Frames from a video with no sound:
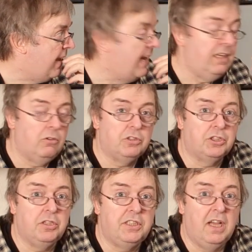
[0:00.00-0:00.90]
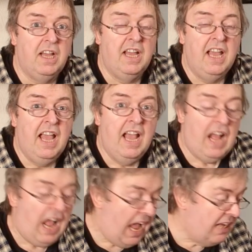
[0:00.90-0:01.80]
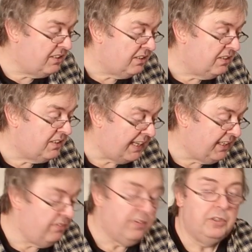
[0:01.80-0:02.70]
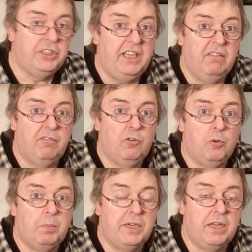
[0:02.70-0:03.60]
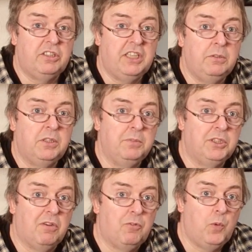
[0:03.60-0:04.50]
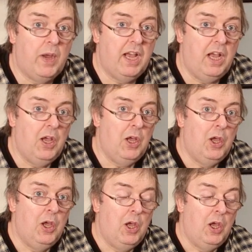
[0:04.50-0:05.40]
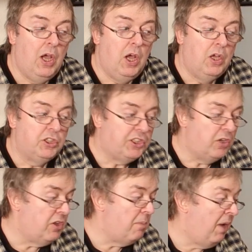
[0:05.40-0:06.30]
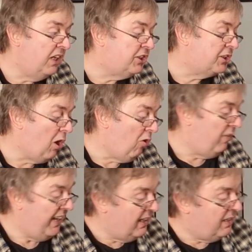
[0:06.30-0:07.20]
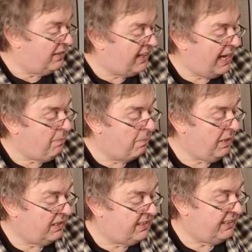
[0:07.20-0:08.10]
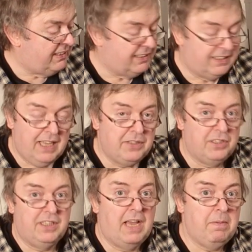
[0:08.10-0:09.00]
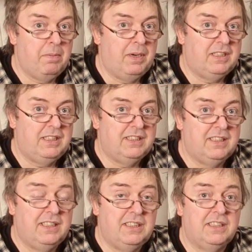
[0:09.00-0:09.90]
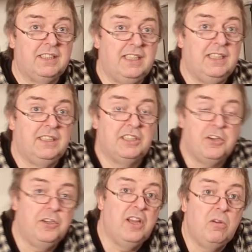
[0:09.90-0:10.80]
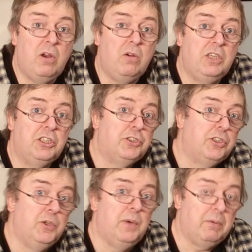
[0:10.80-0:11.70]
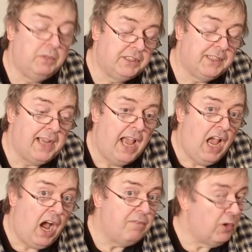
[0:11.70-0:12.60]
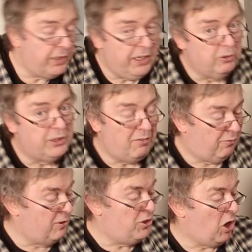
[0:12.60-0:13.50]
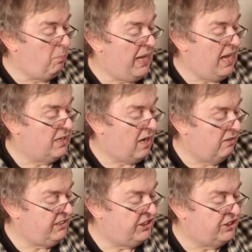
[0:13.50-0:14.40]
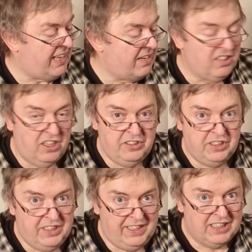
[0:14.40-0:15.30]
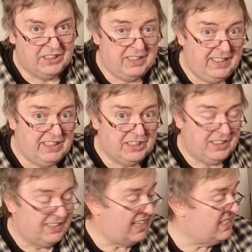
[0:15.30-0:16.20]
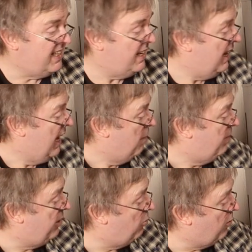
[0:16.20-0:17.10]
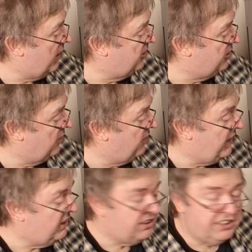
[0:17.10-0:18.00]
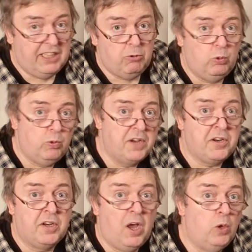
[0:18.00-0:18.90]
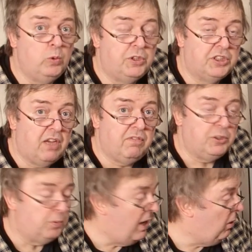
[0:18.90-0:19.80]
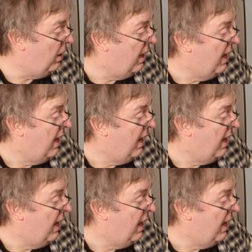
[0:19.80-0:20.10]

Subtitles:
It looks good. And thank you, Fuji, for producing some software so that my scoffing at the capabilities, the tethered capabilities of this, is no longer true, it would say. I've not used it for a job yet. I only just downloaded it yesterday just to test it. But it runs on this. It will run on old stuff as well.